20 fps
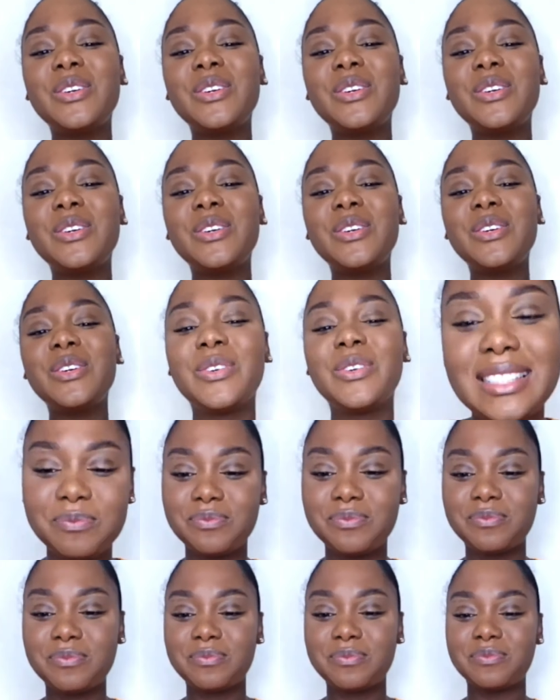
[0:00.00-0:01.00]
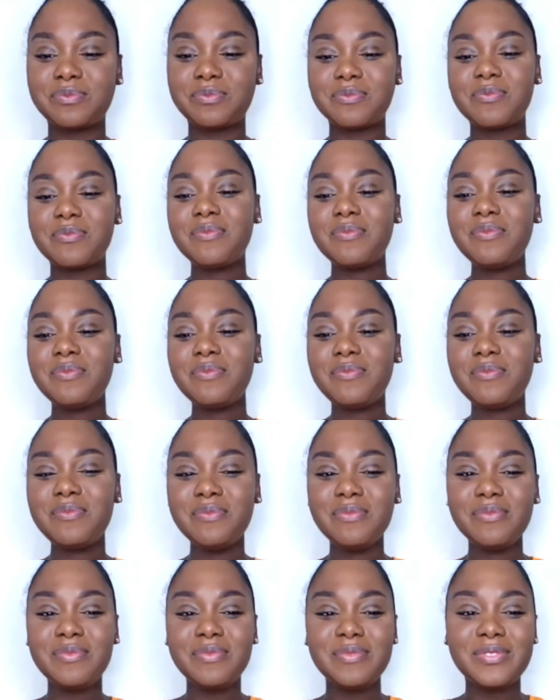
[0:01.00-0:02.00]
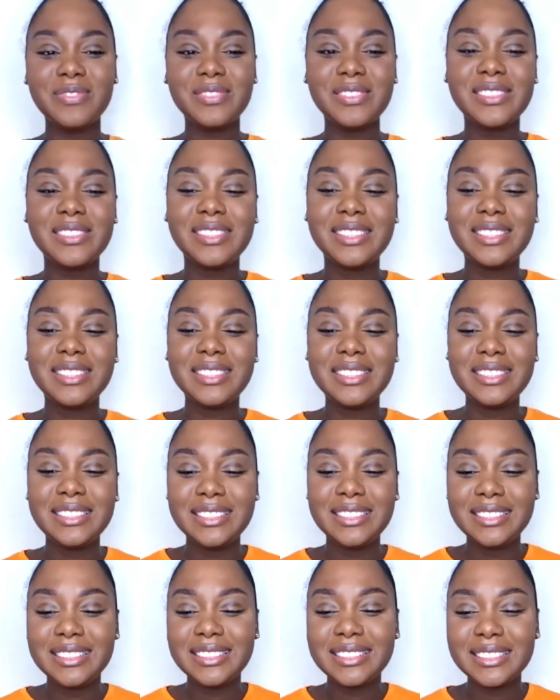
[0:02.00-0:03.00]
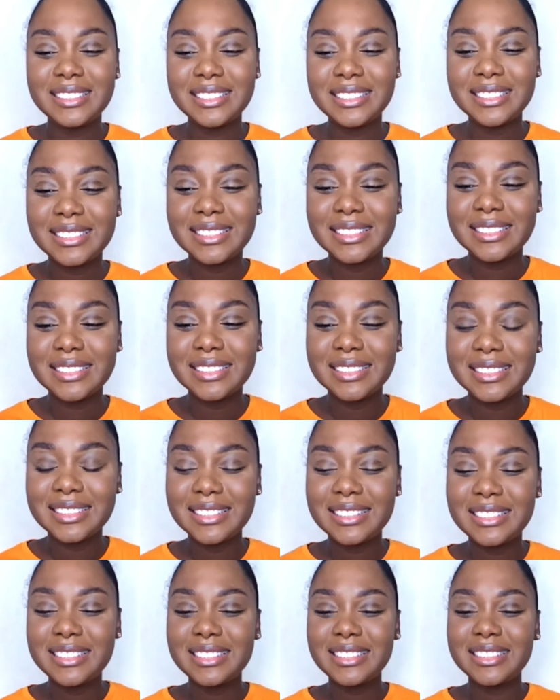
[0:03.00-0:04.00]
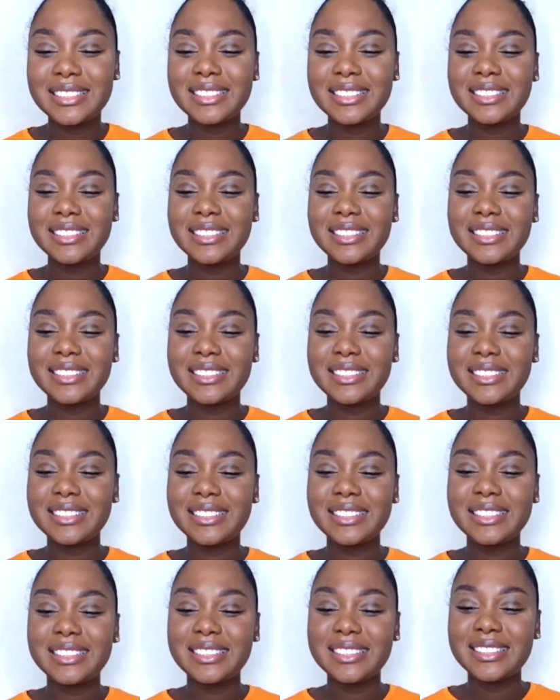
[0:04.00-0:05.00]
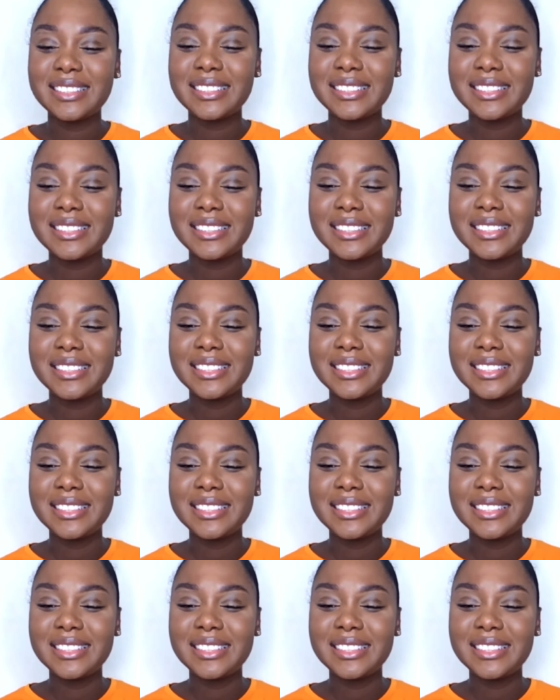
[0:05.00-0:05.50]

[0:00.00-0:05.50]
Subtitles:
Nobody speaks.